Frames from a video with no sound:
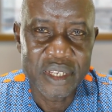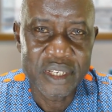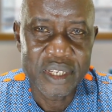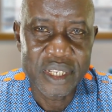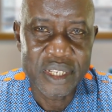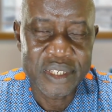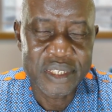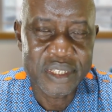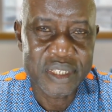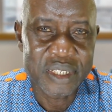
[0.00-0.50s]

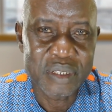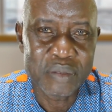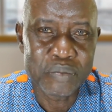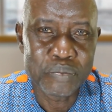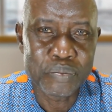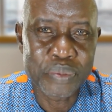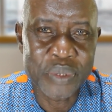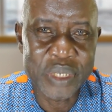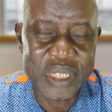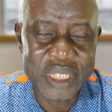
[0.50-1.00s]
There's
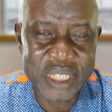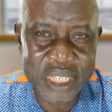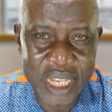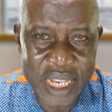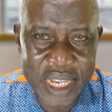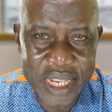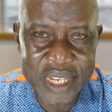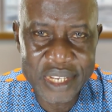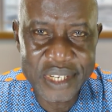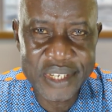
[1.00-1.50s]

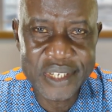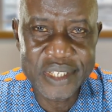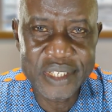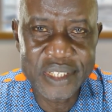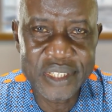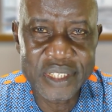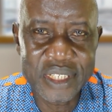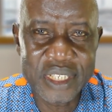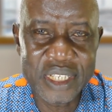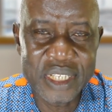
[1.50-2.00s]

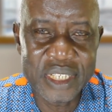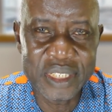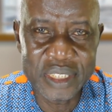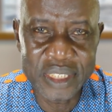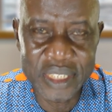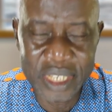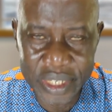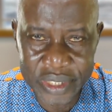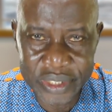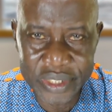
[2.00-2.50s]
pretend
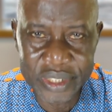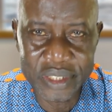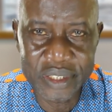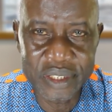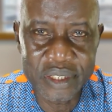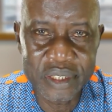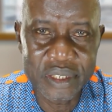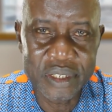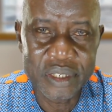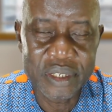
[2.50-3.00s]

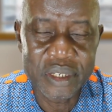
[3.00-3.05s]
injection.